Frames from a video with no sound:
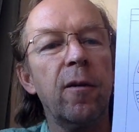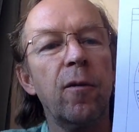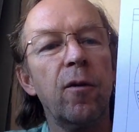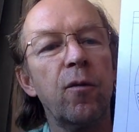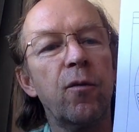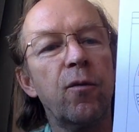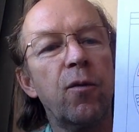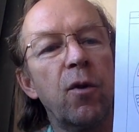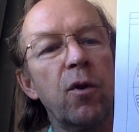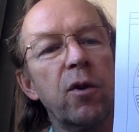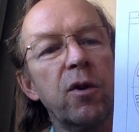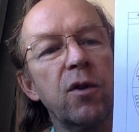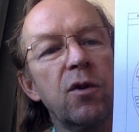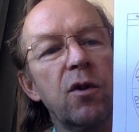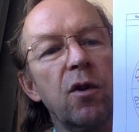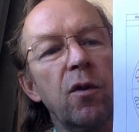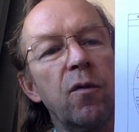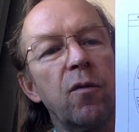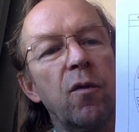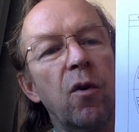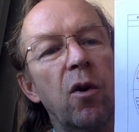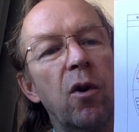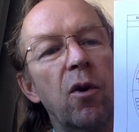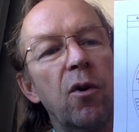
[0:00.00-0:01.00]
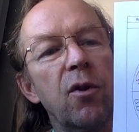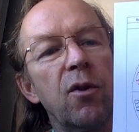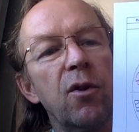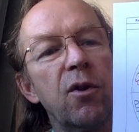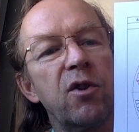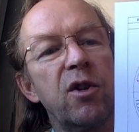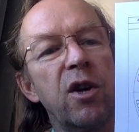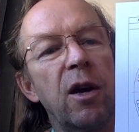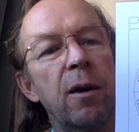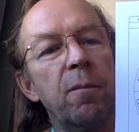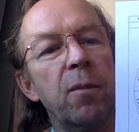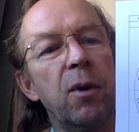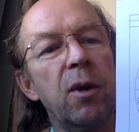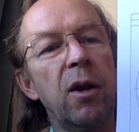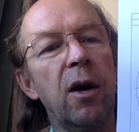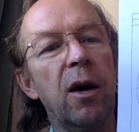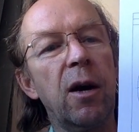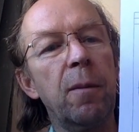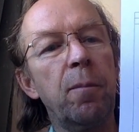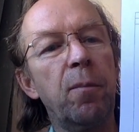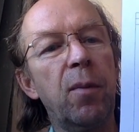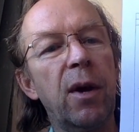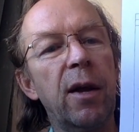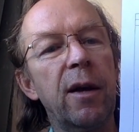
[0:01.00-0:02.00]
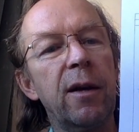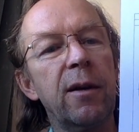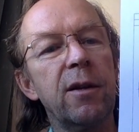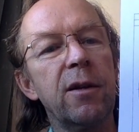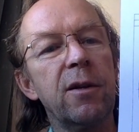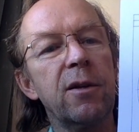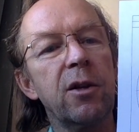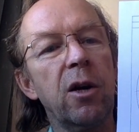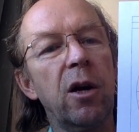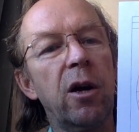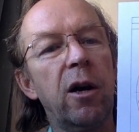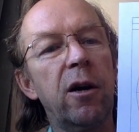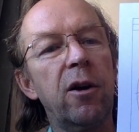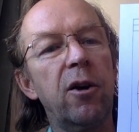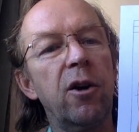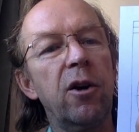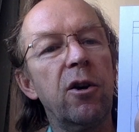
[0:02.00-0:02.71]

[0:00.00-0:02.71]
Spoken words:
first of all, the Gemini planets are